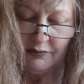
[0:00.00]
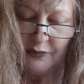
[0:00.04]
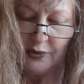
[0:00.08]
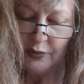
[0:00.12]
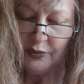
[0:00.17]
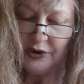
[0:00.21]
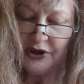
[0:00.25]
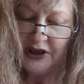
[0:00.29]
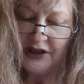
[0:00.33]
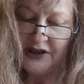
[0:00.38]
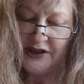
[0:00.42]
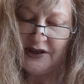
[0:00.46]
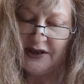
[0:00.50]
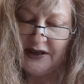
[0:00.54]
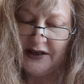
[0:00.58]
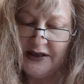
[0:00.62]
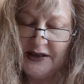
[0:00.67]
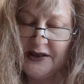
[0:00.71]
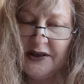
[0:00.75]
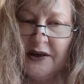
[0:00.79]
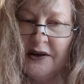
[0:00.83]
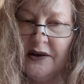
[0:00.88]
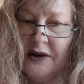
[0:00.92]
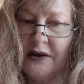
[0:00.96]
But when I
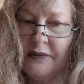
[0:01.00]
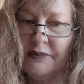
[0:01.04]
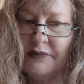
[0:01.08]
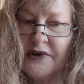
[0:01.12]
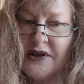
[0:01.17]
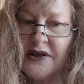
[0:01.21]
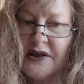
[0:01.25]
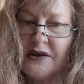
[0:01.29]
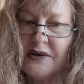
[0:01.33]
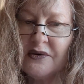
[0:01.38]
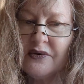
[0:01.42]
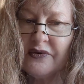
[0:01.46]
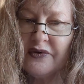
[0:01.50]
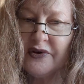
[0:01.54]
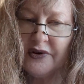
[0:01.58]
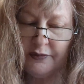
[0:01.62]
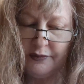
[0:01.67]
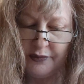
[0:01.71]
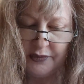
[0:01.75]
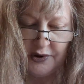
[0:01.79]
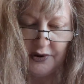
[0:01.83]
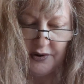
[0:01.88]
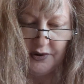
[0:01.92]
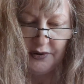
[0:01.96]
texted him this
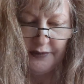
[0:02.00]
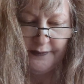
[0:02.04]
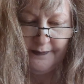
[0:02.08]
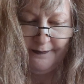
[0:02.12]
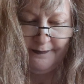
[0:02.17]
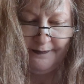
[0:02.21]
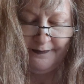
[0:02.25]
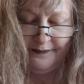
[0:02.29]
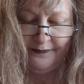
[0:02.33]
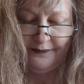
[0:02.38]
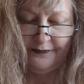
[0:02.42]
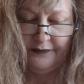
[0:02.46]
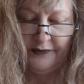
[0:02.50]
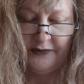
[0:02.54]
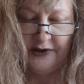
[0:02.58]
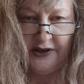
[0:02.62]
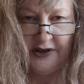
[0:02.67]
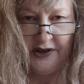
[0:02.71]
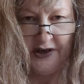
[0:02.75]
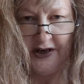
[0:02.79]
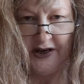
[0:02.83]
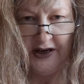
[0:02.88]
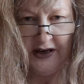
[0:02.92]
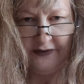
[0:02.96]
November,
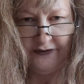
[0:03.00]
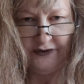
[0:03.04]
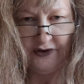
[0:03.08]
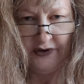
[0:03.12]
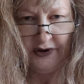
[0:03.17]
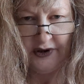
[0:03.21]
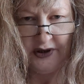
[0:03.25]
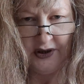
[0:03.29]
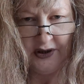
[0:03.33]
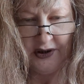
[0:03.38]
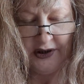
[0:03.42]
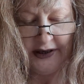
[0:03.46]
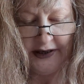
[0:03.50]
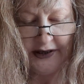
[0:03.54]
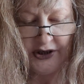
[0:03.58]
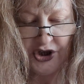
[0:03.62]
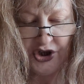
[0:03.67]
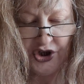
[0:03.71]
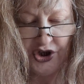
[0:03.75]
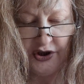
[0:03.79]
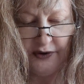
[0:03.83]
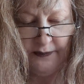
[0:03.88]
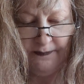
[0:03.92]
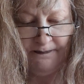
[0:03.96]
the day after the
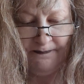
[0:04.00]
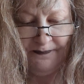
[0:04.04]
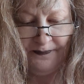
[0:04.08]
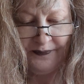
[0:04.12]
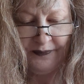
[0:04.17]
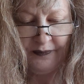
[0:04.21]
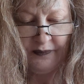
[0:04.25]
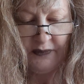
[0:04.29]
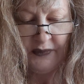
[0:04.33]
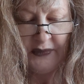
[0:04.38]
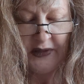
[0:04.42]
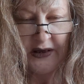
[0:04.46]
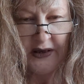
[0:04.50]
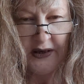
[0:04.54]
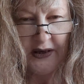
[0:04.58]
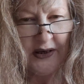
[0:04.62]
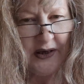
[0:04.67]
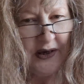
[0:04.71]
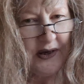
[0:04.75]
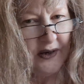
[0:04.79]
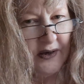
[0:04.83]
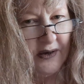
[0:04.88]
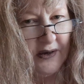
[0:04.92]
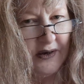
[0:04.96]
election,
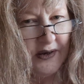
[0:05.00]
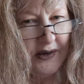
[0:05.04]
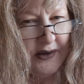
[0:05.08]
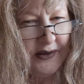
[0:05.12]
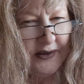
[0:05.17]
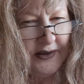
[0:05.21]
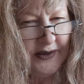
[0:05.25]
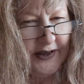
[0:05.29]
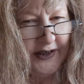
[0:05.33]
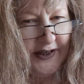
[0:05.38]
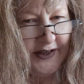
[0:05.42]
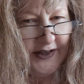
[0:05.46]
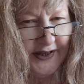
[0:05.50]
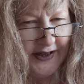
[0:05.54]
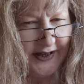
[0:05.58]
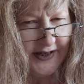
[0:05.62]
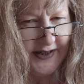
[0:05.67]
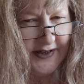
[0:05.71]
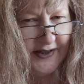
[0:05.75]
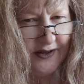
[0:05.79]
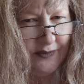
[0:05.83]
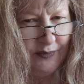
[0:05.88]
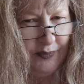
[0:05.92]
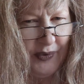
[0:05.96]
he
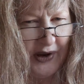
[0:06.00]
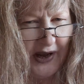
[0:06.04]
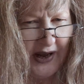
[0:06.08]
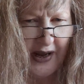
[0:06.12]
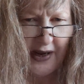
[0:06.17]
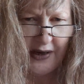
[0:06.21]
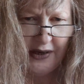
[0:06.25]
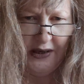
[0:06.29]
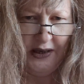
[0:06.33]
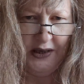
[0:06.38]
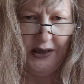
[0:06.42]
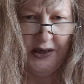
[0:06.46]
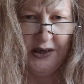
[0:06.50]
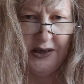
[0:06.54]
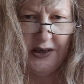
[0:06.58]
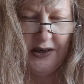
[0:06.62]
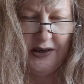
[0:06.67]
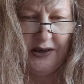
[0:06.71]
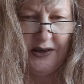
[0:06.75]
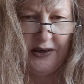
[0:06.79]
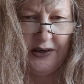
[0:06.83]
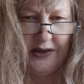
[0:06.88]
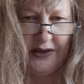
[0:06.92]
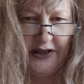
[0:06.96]
texted back
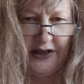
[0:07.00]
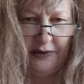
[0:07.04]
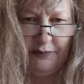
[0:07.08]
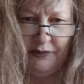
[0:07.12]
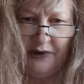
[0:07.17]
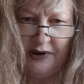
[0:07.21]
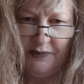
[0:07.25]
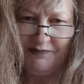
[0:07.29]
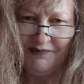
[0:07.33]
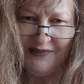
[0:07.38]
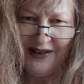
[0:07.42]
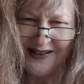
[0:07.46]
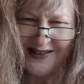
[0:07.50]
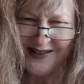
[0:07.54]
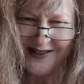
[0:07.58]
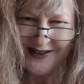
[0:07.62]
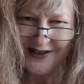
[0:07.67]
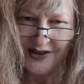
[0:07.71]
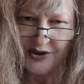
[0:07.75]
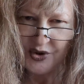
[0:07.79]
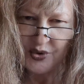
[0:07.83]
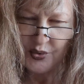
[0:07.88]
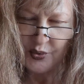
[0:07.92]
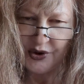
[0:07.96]
that my
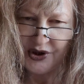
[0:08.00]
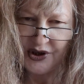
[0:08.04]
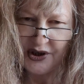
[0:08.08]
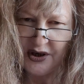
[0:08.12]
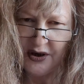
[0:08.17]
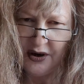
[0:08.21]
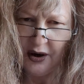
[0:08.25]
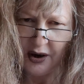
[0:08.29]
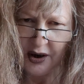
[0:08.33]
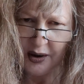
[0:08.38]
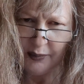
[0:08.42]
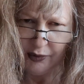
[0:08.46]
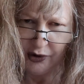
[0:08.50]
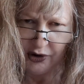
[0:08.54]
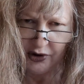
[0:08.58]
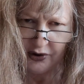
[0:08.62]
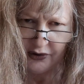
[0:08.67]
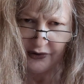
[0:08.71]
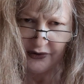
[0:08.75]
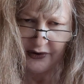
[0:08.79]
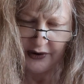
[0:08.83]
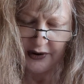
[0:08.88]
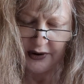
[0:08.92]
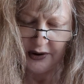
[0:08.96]
message was
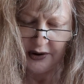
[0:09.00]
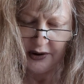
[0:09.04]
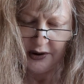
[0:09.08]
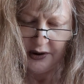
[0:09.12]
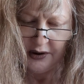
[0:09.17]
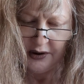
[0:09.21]
garbled.